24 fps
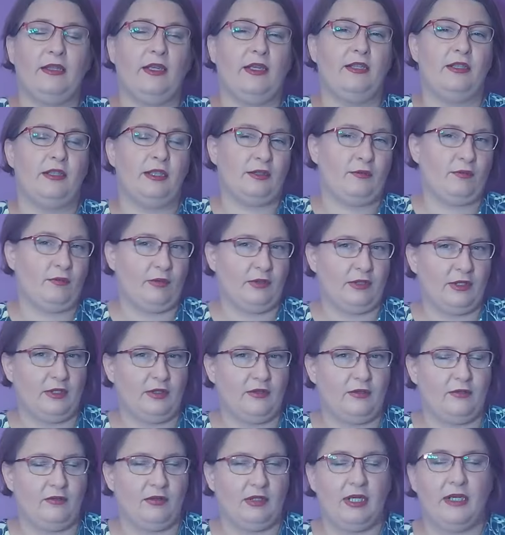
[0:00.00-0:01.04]
I just wanted
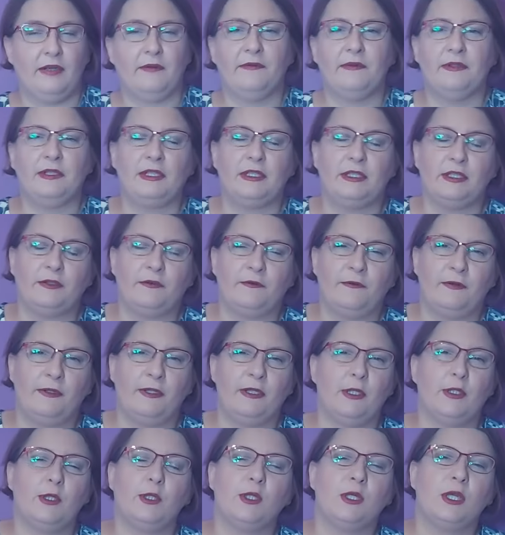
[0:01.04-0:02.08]
to have neater
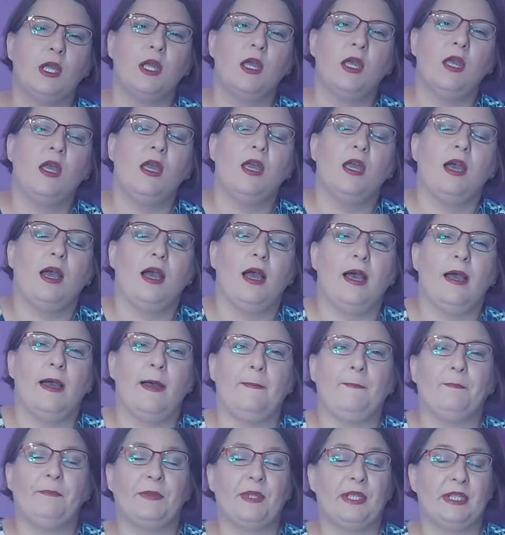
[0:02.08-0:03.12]
finish.
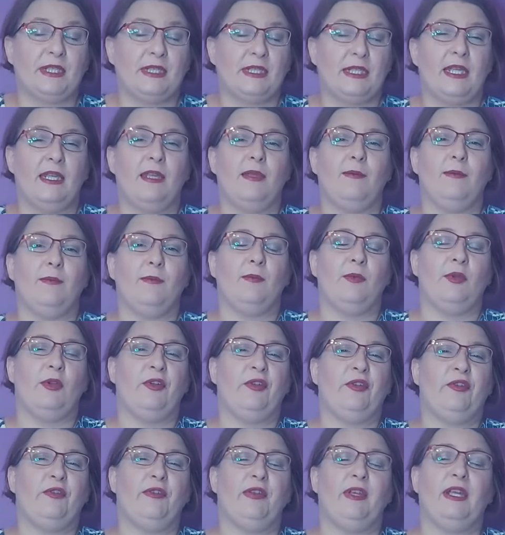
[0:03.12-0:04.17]
The same
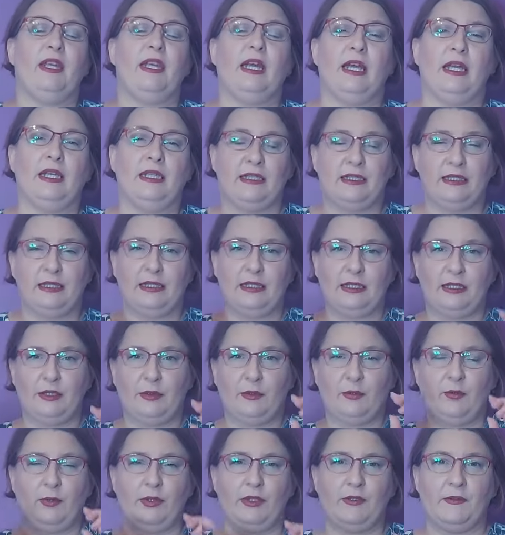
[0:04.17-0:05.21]
thing I did
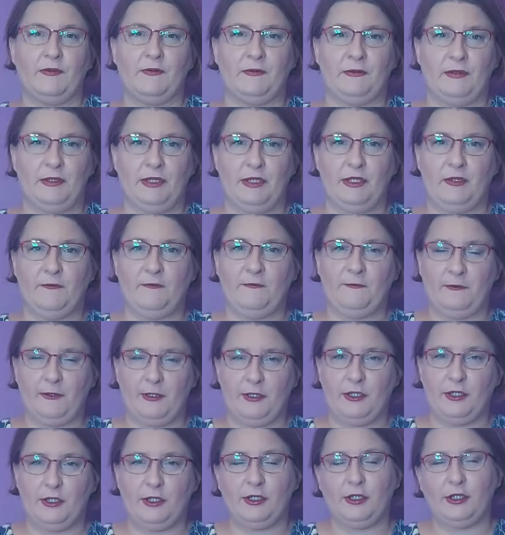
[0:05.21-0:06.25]
with the
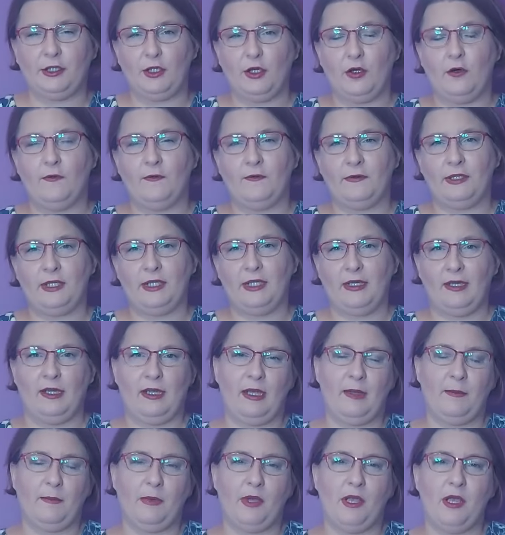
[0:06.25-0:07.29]
finishing of the
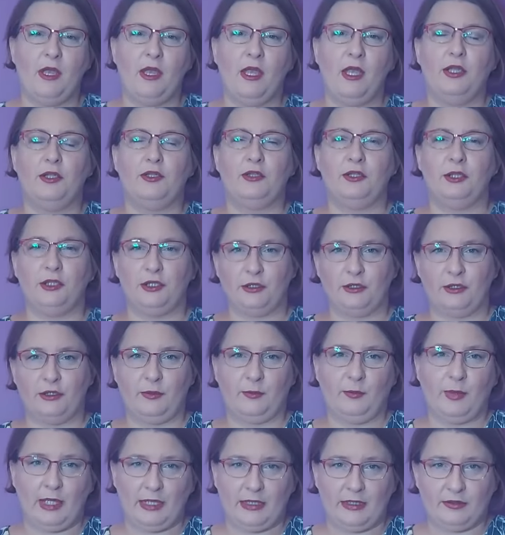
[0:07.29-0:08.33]
hem near the
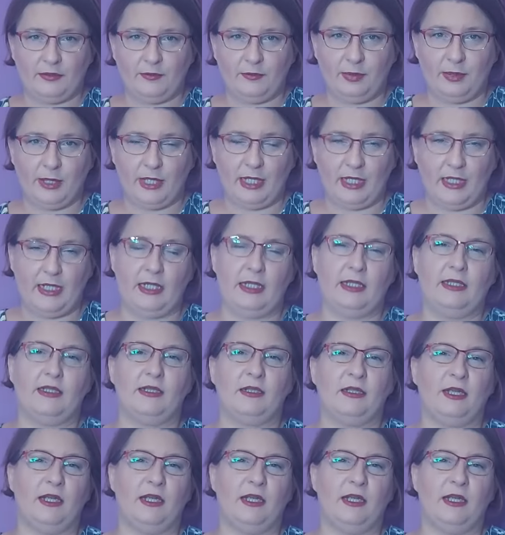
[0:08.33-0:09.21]
button placket.